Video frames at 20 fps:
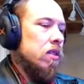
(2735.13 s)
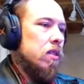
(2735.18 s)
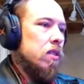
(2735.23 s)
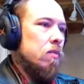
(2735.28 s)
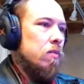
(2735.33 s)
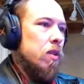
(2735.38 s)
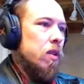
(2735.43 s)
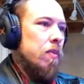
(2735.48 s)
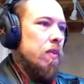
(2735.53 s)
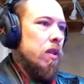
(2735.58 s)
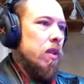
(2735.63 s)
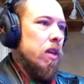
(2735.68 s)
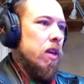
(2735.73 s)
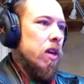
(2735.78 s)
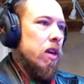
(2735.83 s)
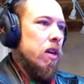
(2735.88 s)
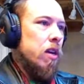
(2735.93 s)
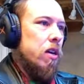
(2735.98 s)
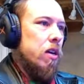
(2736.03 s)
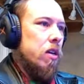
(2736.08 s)
Maybe
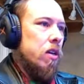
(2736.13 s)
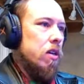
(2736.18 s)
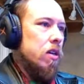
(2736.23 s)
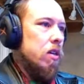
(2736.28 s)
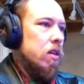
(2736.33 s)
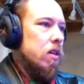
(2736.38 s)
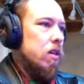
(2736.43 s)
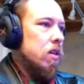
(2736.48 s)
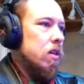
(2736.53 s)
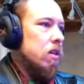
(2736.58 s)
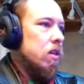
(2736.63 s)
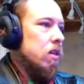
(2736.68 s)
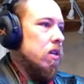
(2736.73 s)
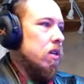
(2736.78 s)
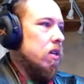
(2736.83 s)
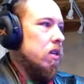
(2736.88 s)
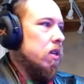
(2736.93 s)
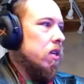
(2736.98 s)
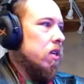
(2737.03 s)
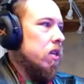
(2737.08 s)
there.
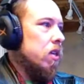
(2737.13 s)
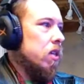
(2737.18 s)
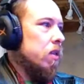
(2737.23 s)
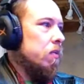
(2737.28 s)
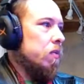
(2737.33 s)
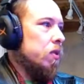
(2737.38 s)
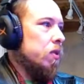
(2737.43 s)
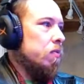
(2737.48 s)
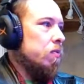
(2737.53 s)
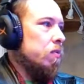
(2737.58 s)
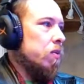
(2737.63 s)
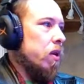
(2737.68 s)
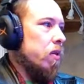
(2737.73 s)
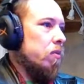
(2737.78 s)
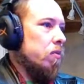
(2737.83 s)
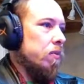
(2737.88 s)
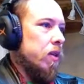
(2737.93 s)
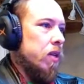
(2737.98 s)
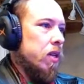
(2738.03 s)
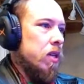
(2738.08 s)
And then we should
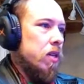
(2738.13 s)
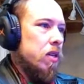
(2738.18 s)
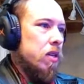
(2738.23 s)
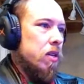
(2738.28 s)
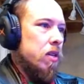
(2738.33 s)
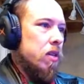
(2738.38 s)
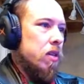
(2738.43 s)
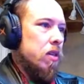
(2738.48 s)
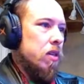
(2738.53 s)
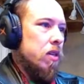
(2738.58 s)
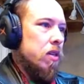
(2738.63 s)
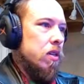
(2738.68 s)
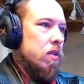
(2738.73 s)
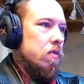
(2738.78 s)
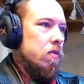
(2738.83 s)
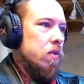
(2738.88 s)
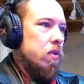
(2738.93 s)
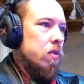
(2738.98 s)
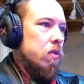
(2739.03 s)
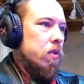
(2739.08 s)
probably
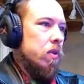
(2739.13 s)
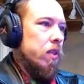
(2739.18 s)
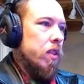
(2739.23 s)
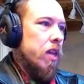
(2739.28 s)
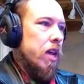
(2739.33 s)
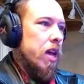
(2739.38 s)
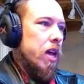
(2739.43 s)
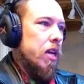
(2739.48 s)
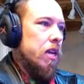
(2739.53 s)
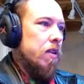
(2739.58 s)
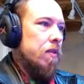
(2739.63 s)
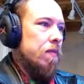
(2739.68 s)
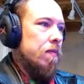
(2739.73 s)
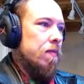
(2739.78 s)
record that.